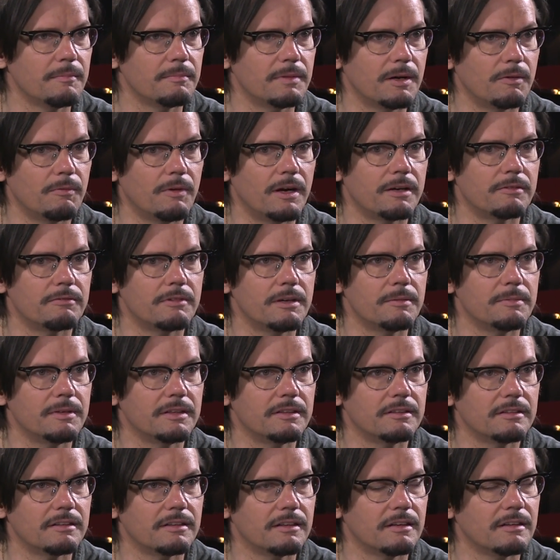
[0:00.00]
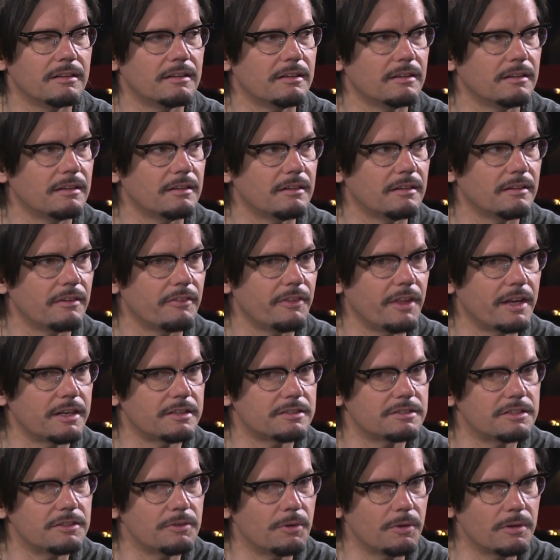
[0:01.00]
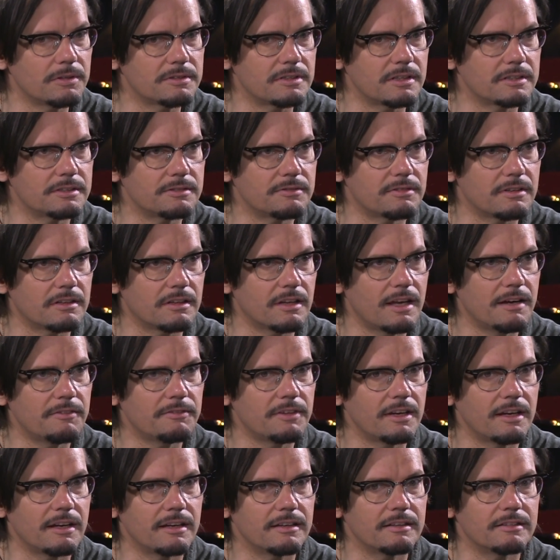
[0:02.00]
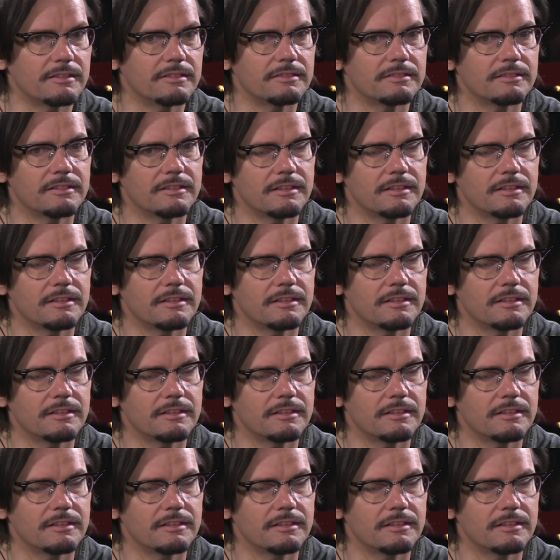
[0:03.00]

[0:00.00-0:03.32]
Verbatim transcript: But one ribbon that she holds onto with her left hand